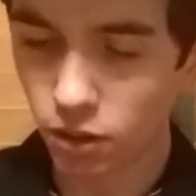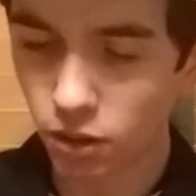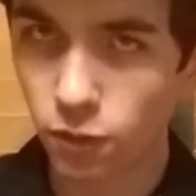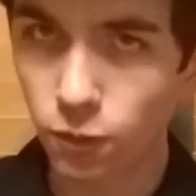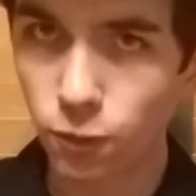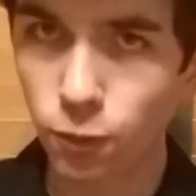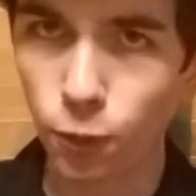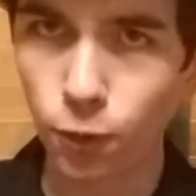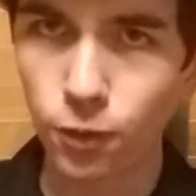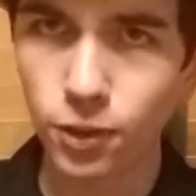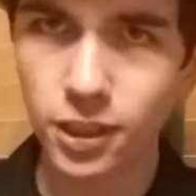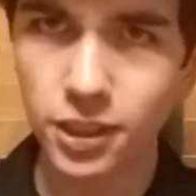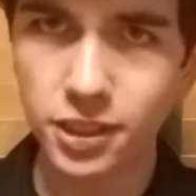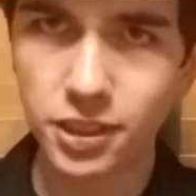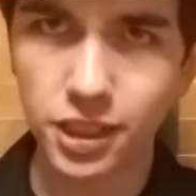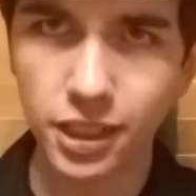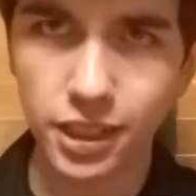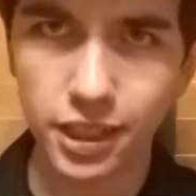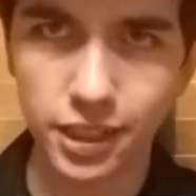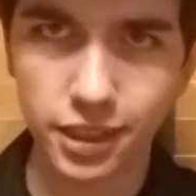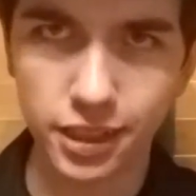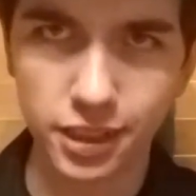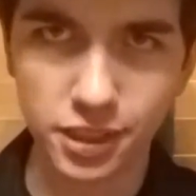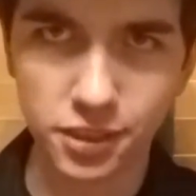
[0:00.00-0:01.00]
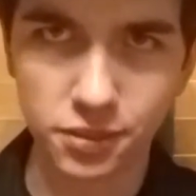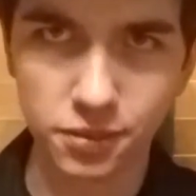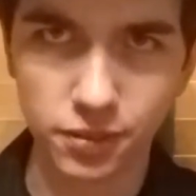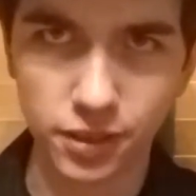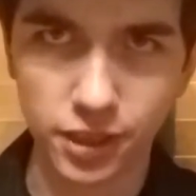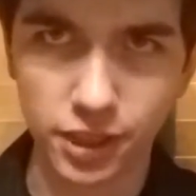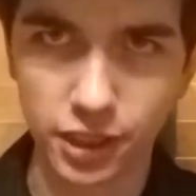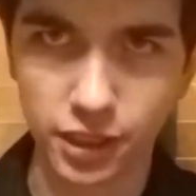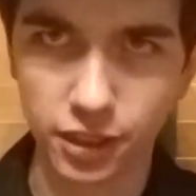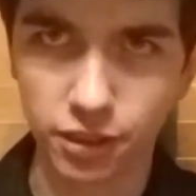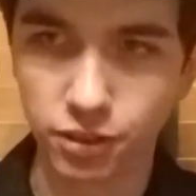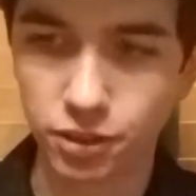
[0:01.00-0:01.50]
For the sake of this
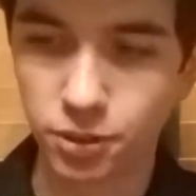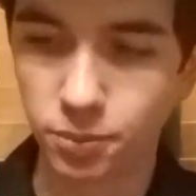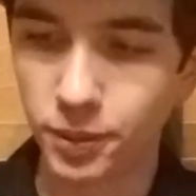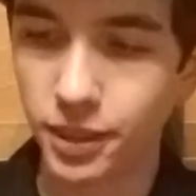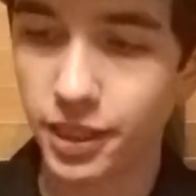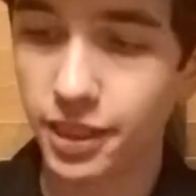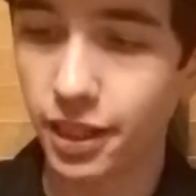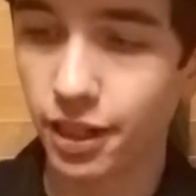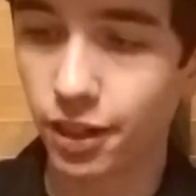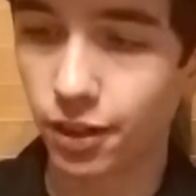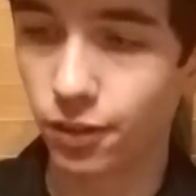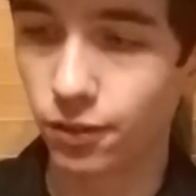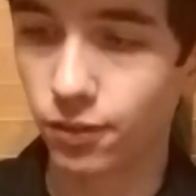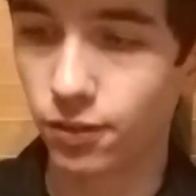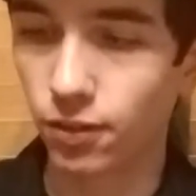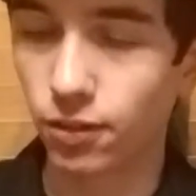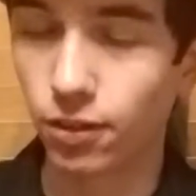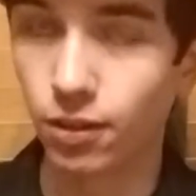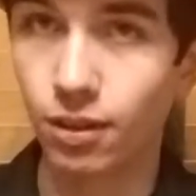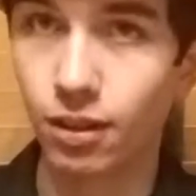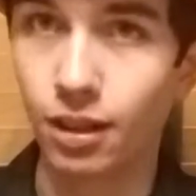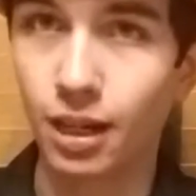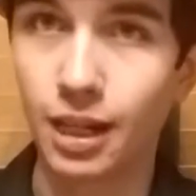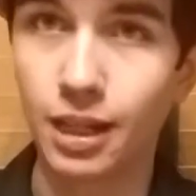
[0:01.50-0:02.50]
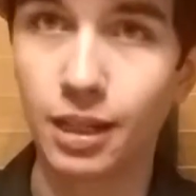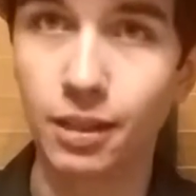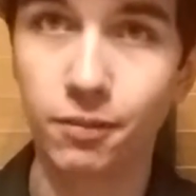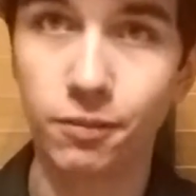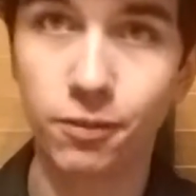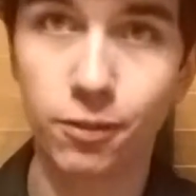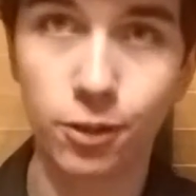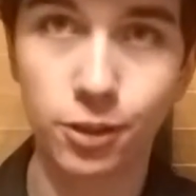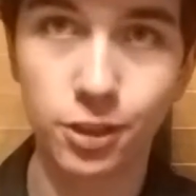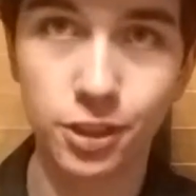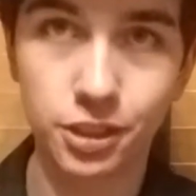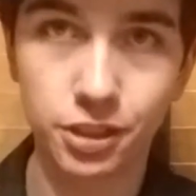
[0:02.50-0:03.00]
video, to be careful, I
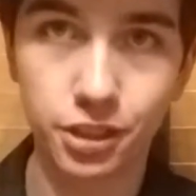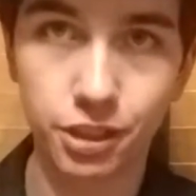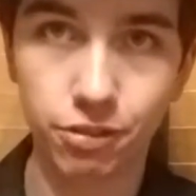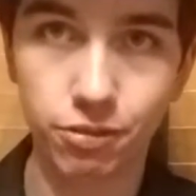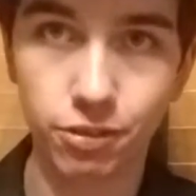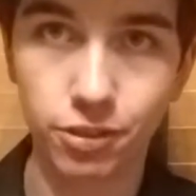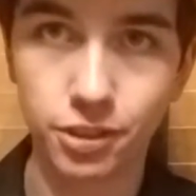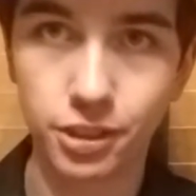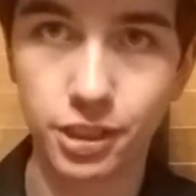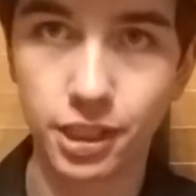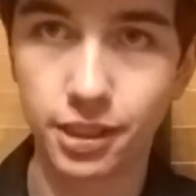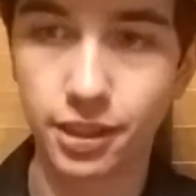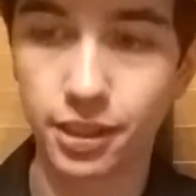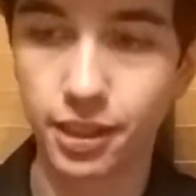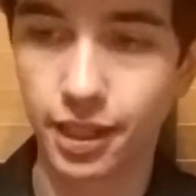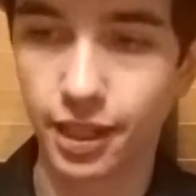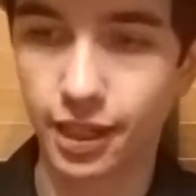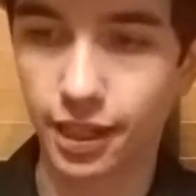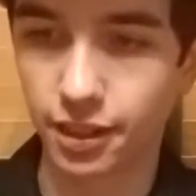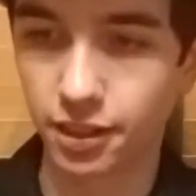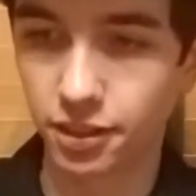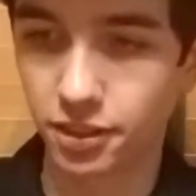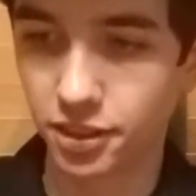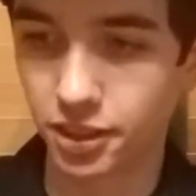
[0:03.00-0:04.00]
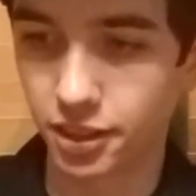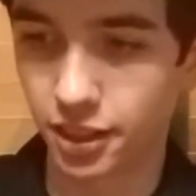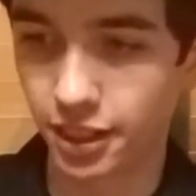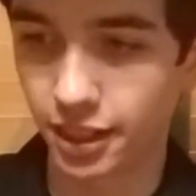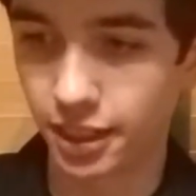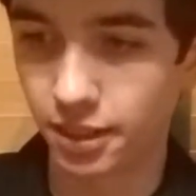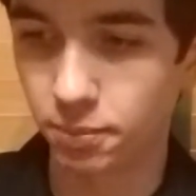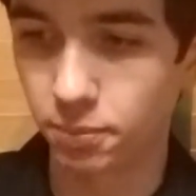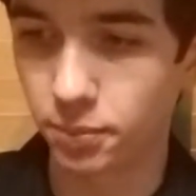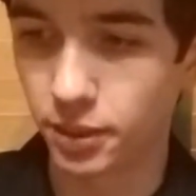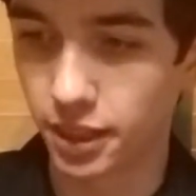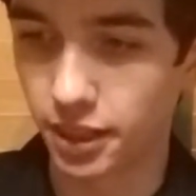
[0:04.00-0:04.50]
unfortunately will set the can
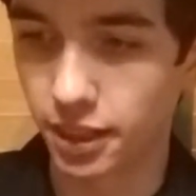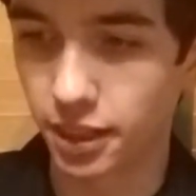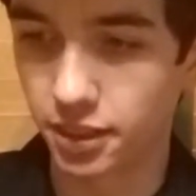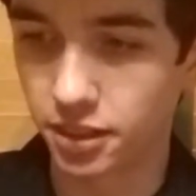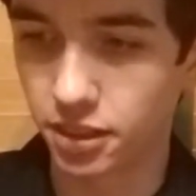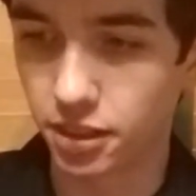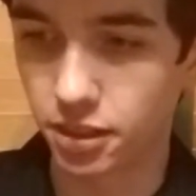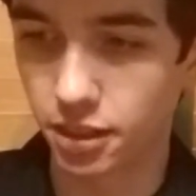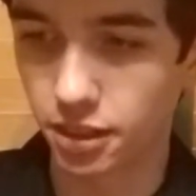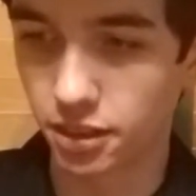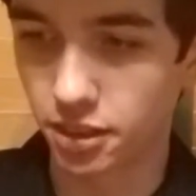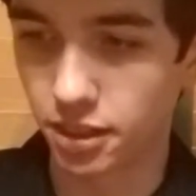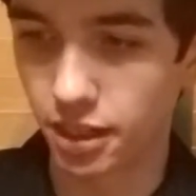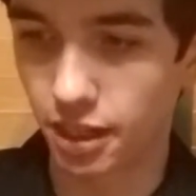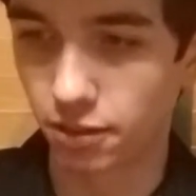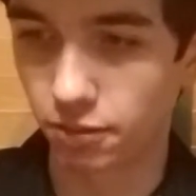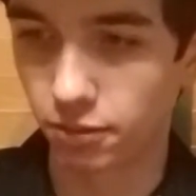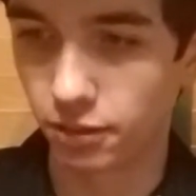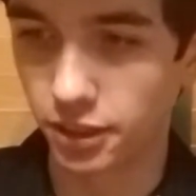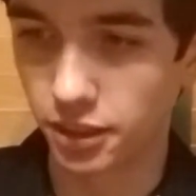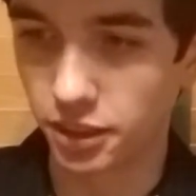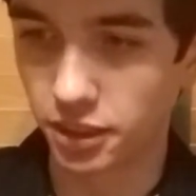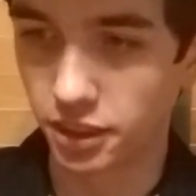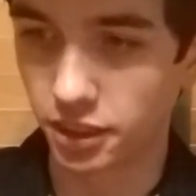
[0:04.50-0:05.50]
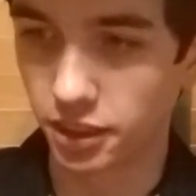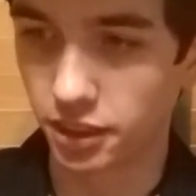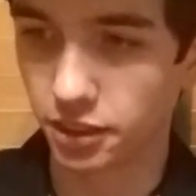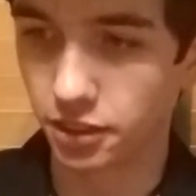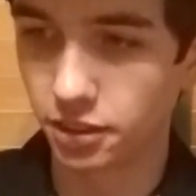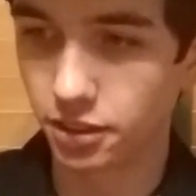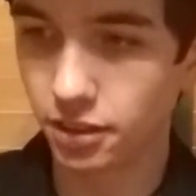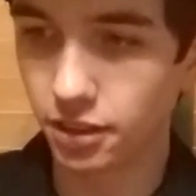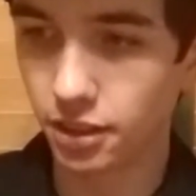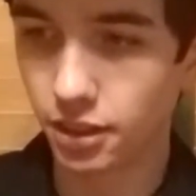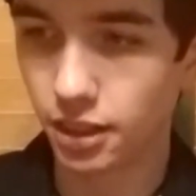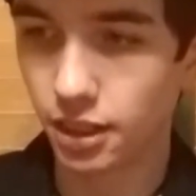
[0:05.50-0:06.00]
aside because it does not
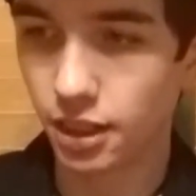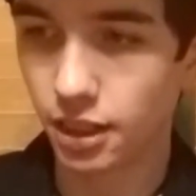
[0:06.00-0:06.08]
reseal.